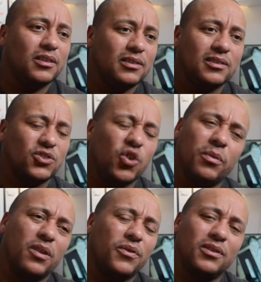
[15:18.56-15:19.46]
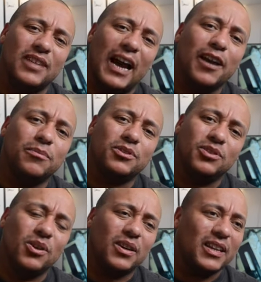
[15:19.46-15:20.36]
there's so many different types, you
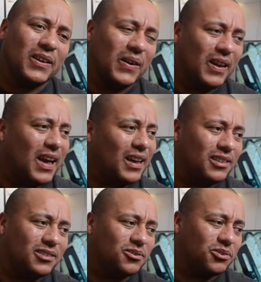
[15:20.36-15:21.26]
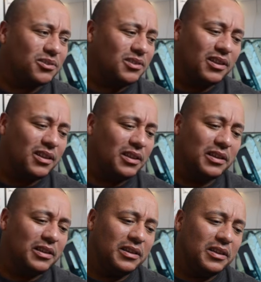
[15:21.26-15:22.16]
know, that you can get. It's just,
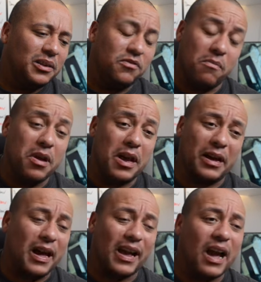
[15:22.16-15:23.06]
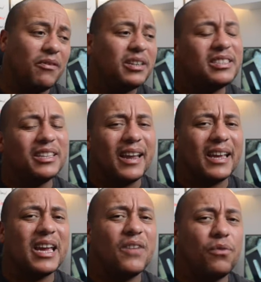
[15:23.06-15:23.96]
for me, I can't really see a
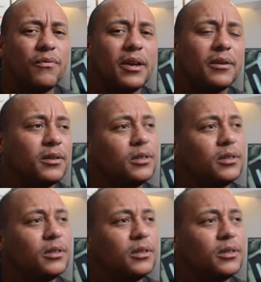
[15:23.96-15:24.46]
negative with it.